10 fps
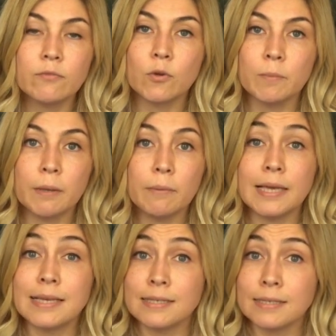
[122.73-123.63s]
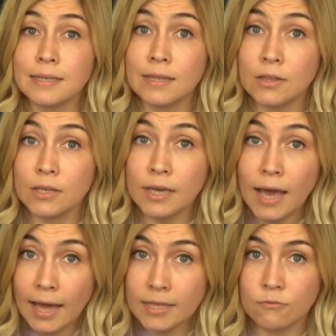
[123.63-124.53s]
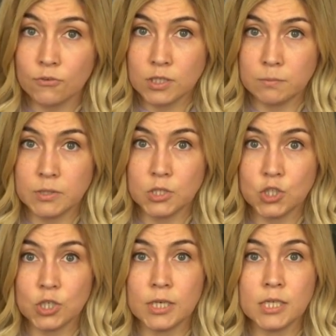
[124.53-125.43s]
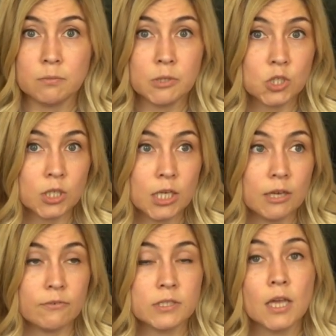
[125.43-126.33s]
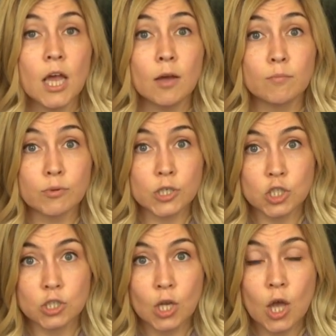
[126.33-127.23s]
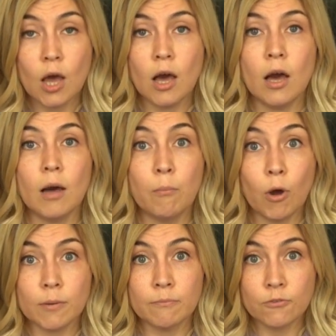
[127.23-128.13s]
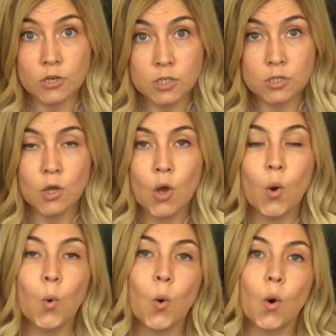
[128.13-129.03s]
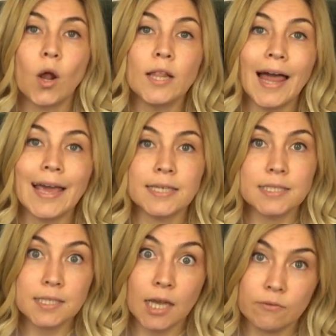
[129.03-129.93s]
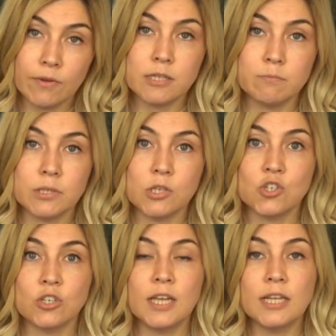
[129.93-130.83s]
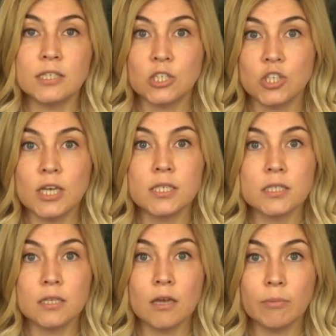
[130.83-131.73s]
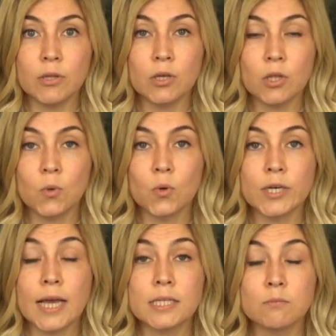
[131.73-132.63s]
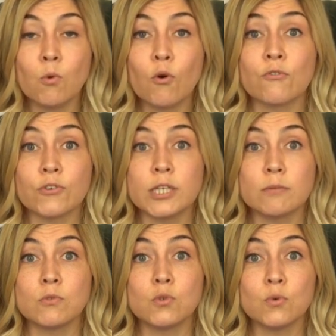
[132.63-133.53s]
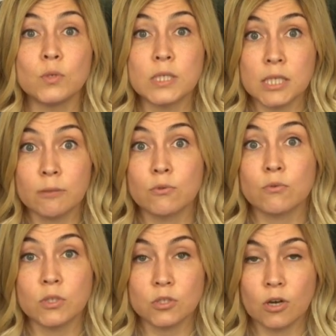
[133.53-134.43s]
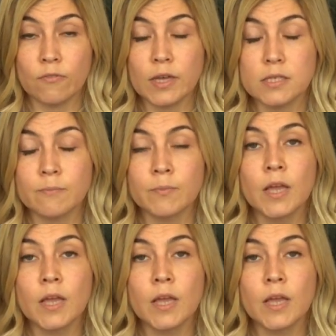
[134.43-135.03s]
if your baby isn't in the head first position, especially if it's bridge bottom first or lying sideways position. In such cases, the umbilical cord has more freedom to slip through the cervix.